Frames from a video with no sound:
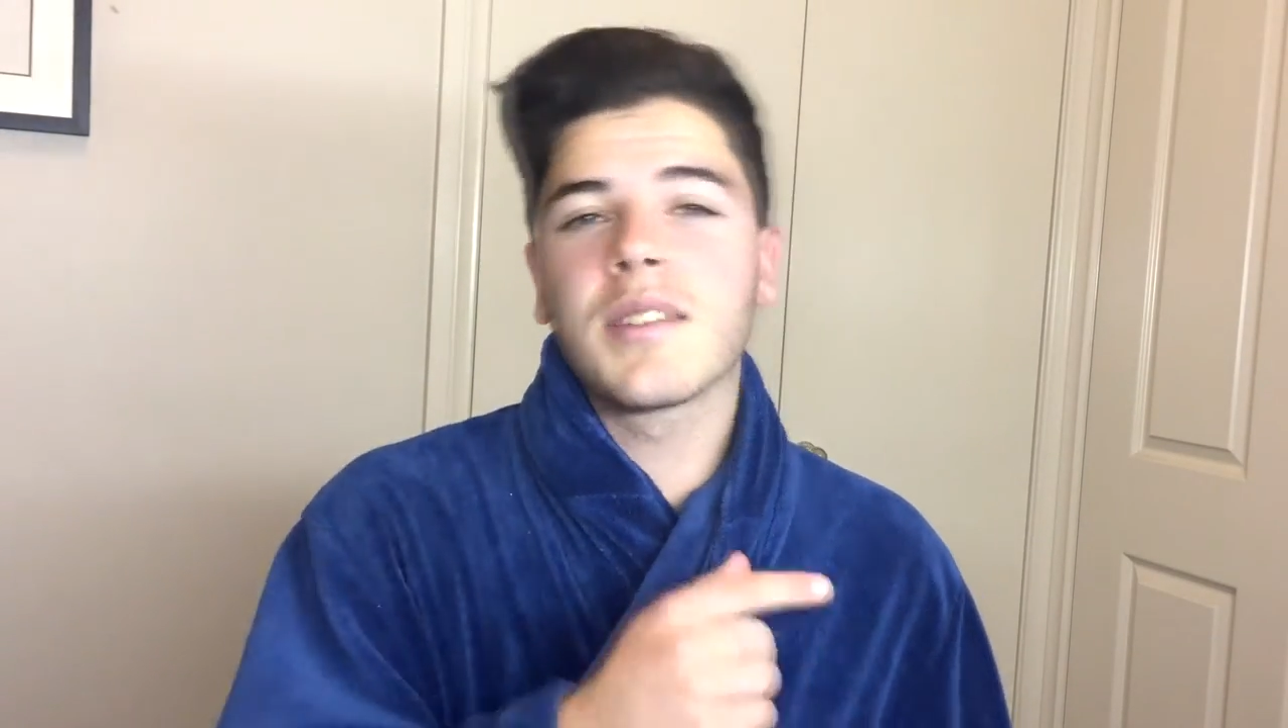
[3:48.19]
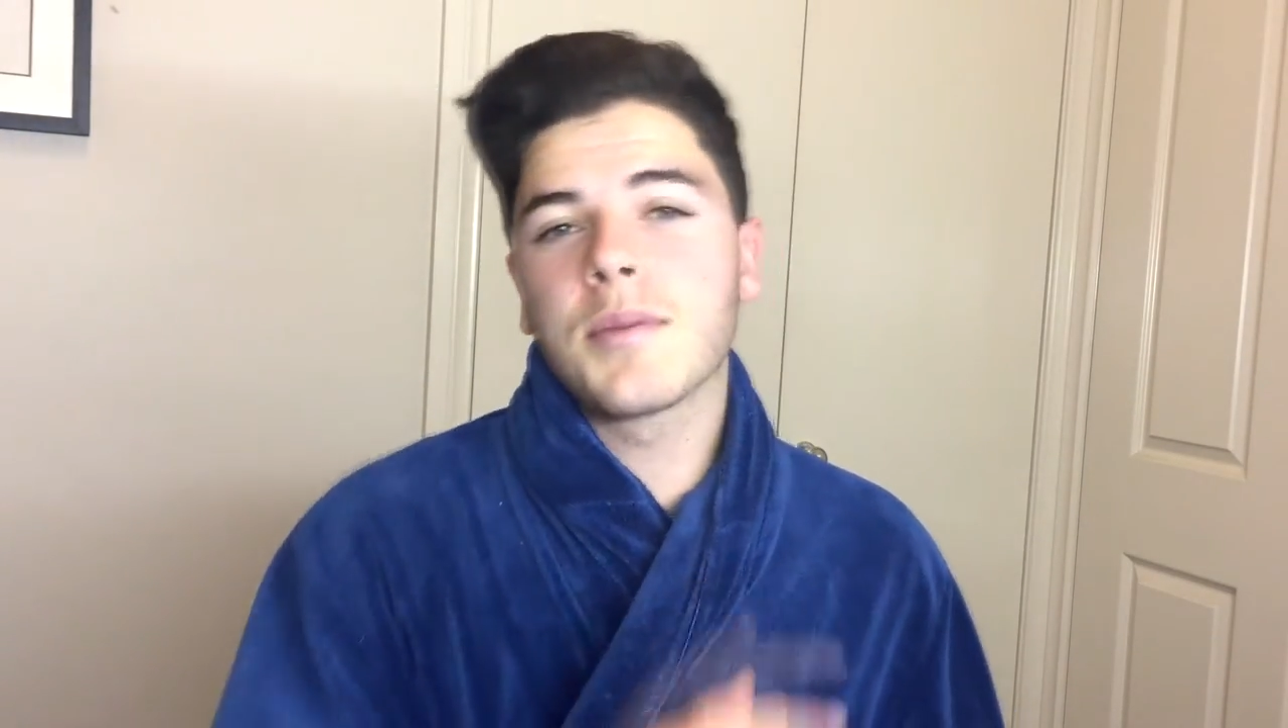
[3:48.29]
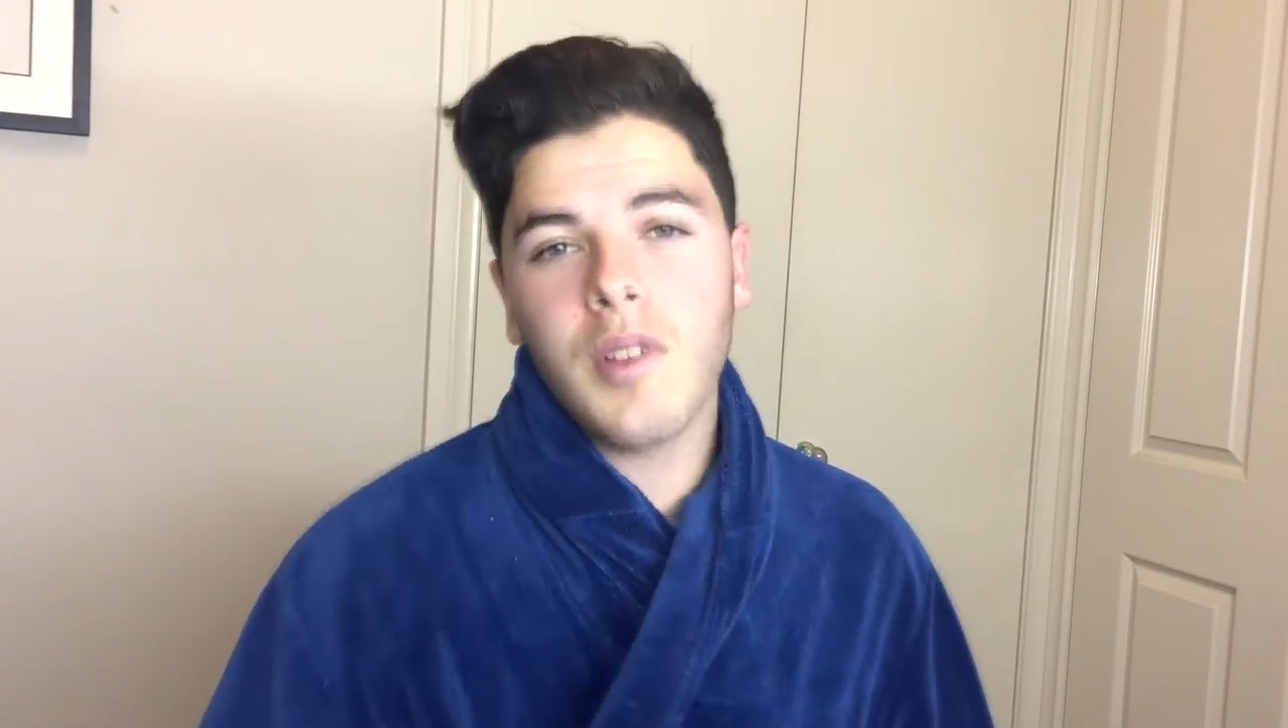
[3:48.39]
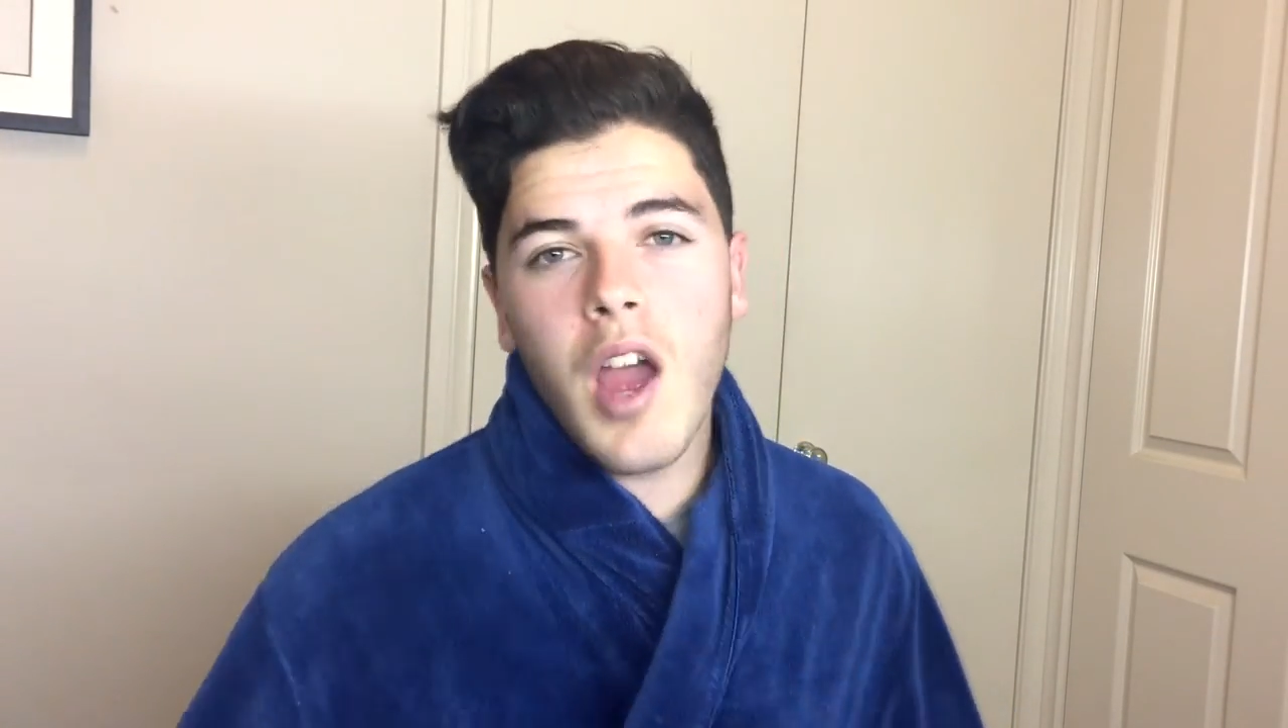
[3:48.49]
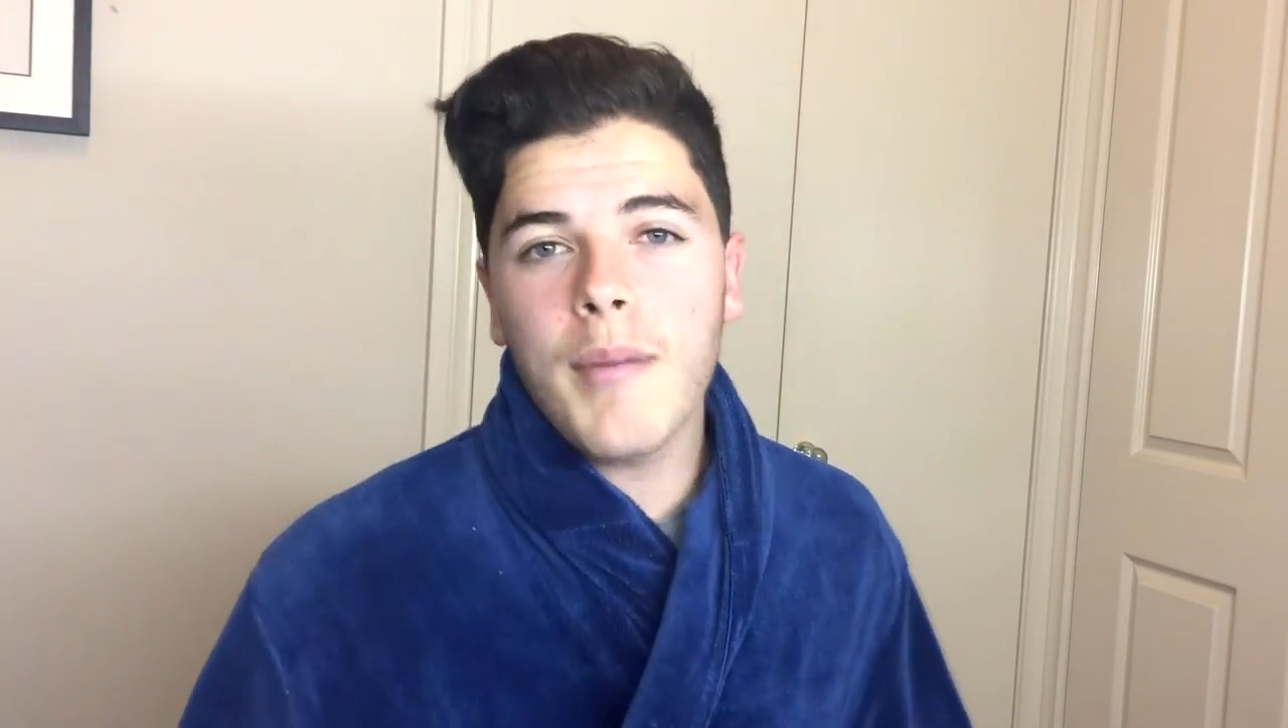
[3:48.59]

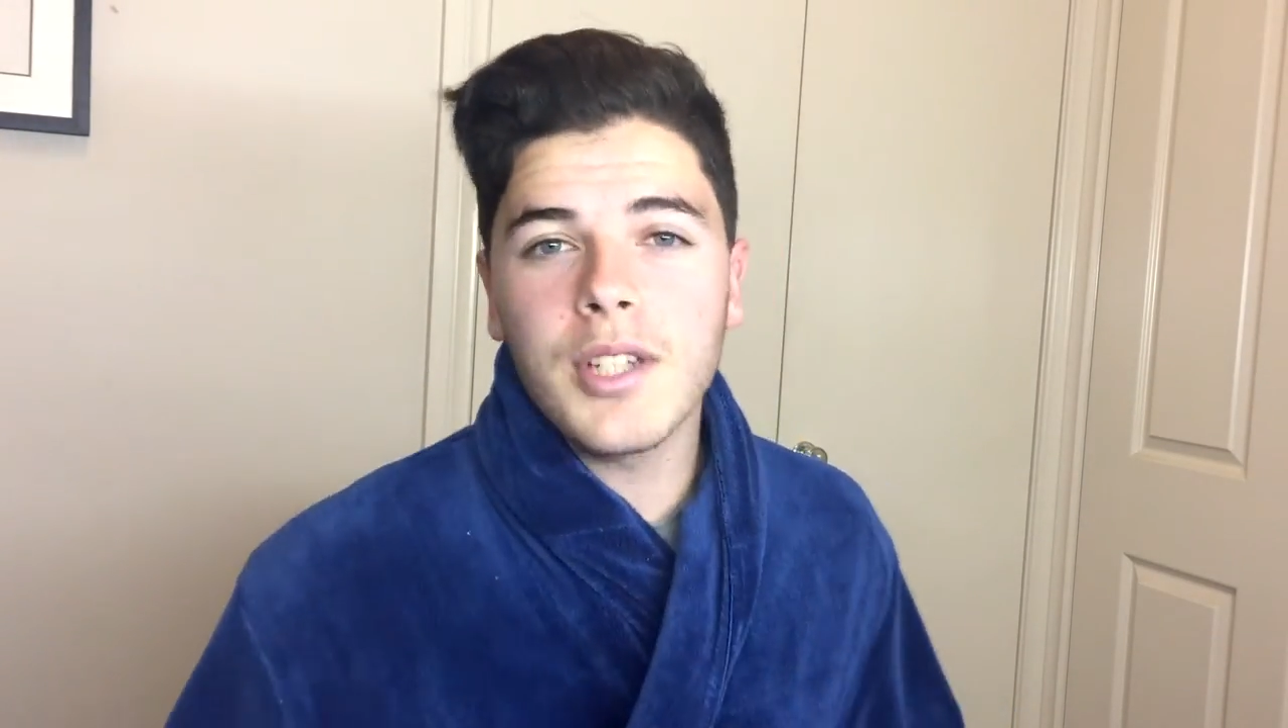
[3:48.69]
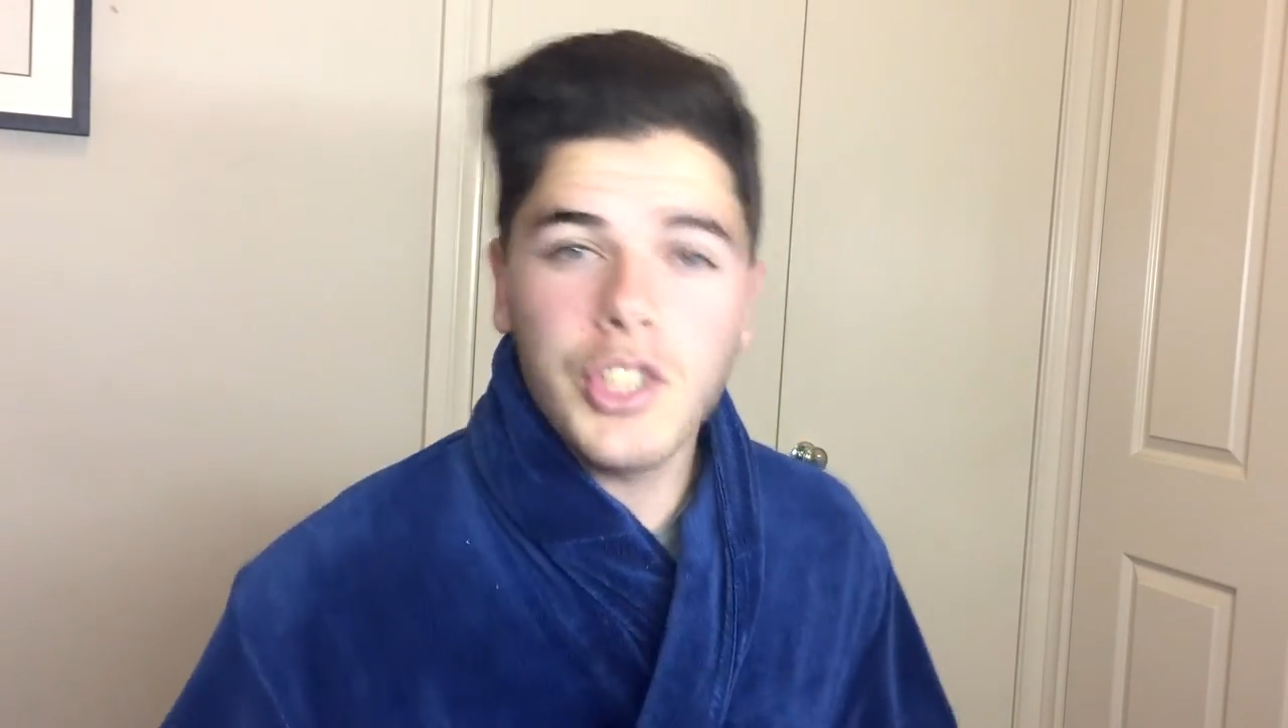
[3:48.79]
subscribe,